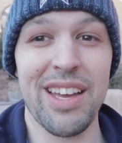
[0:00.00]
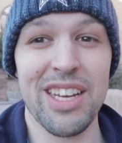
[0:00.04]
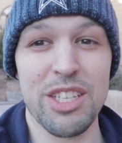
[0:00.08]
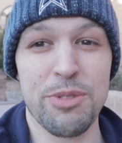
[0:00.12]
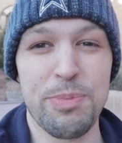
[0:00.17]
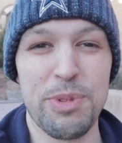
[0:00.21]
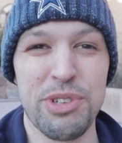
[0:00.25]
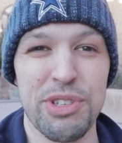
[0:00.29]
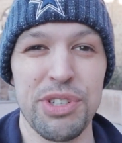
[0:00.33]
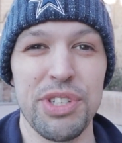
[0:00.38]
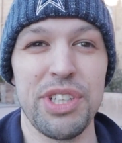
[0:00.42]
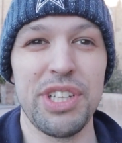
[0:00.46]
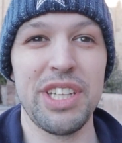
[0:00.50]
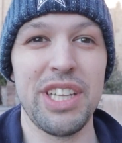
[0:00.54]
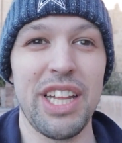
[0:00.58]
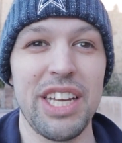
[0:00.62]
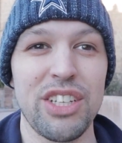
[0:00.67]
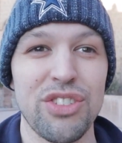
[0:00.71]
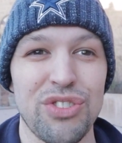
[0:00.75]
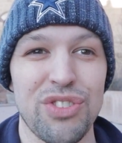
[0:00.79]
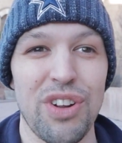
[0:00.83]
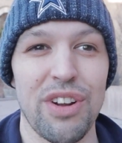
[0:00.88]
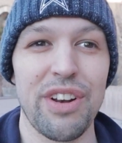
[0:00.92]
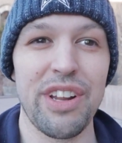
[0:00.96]
especially
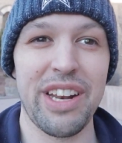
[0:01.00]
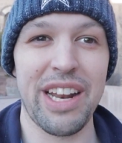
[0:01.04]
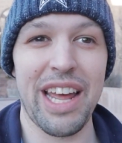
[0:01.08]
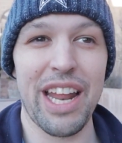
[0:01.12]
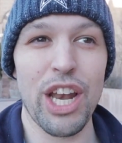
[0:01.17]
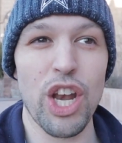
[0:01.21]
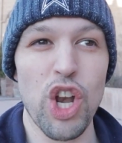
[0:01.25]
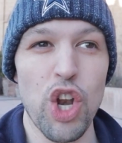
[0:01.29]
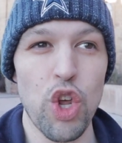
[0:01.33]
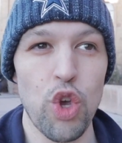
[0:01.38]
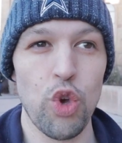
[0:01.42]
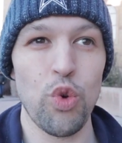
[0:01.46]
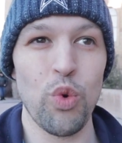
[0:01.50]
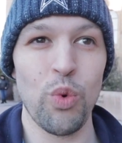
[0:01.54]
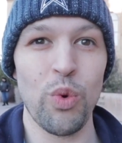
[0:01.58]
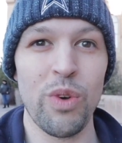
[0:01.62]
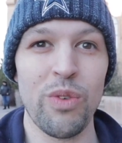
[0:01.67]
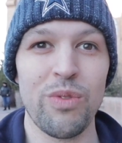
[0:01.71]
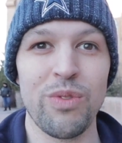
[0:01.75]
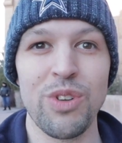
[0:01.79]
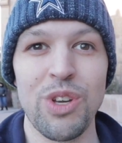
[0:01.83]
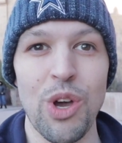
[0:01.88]
like starting at noon,